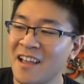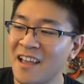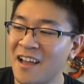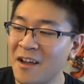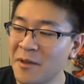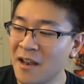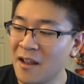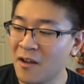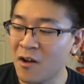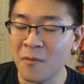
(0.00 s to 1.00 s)
and
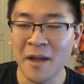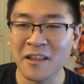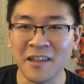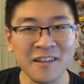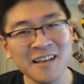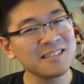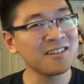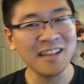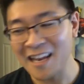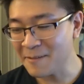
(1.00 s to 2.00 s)
it automatically, a nice
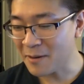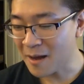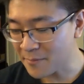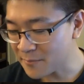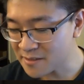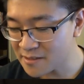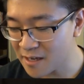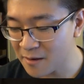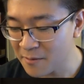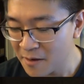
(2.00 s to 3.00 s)
little lady popped up and
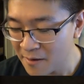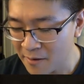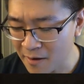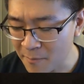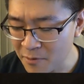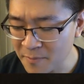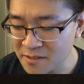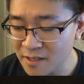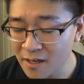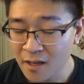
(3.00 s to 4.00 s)
said, pretty much
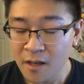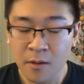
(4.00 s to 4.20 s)
said,